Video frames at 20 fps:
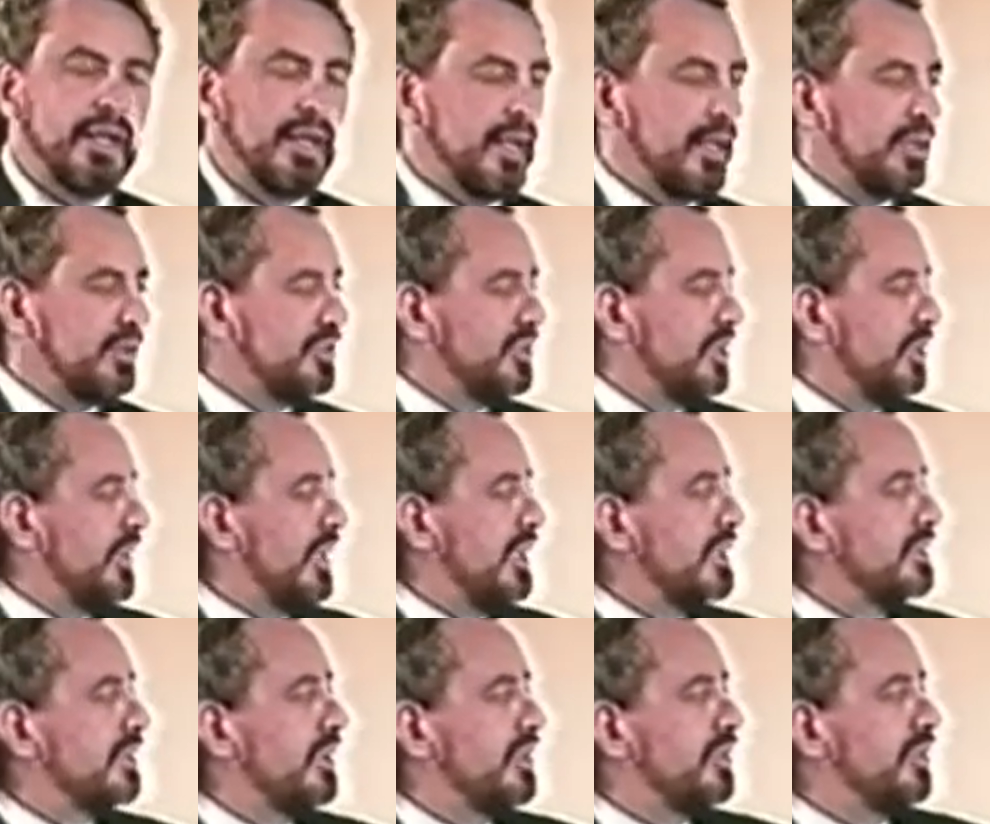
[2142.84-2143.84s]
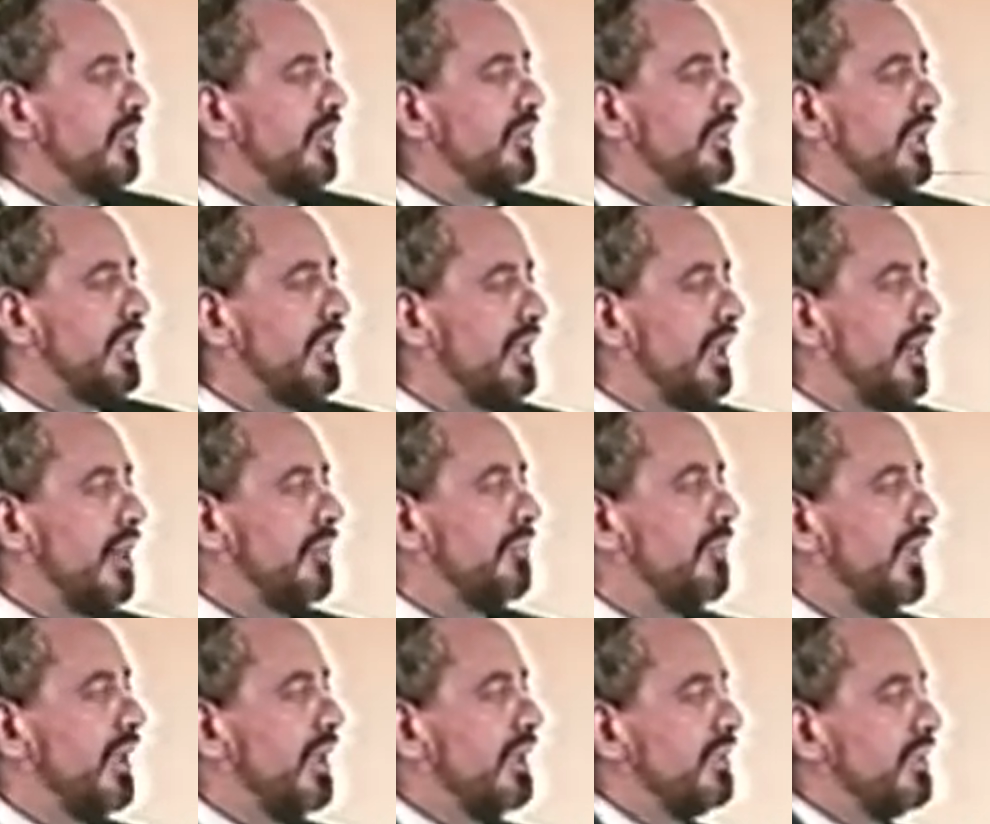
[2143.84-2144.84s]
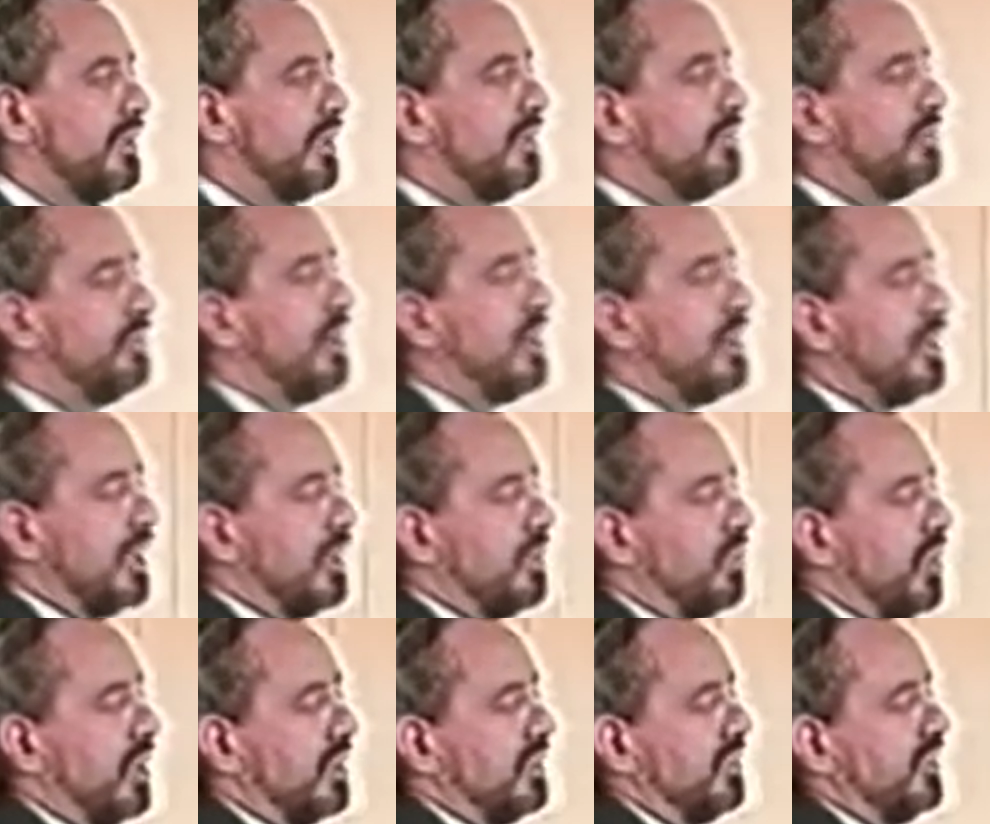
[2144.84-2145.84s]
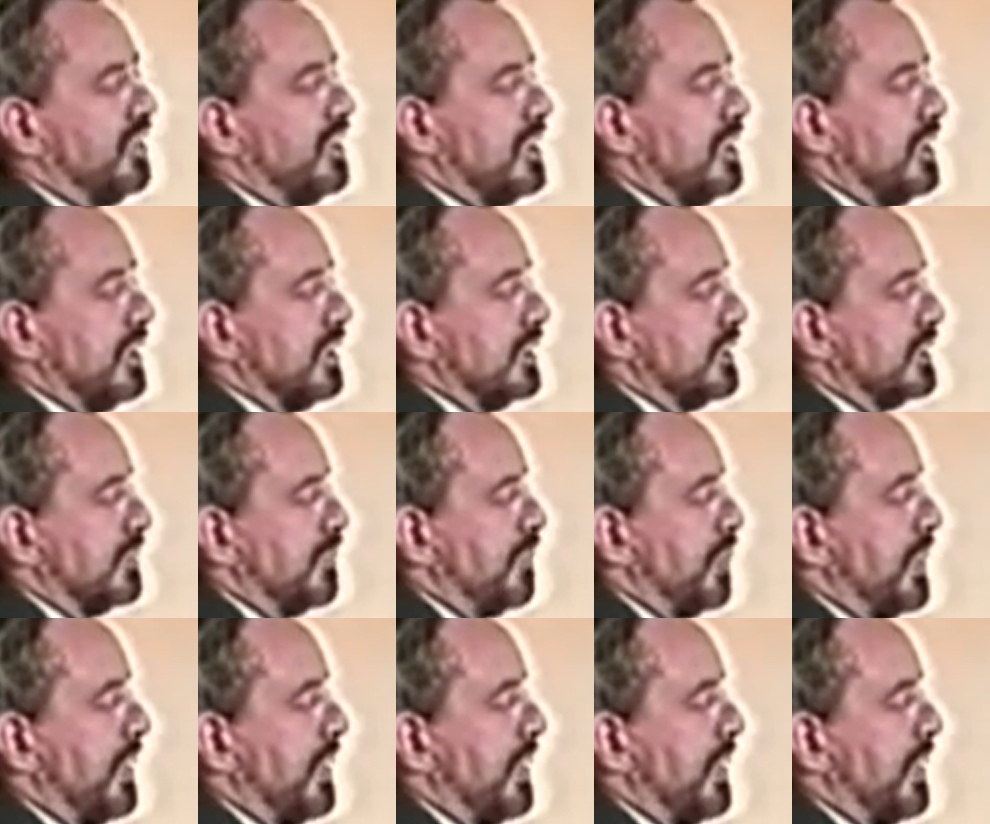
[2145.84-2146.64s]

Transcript: And so as I grow that up, then I find out what T is.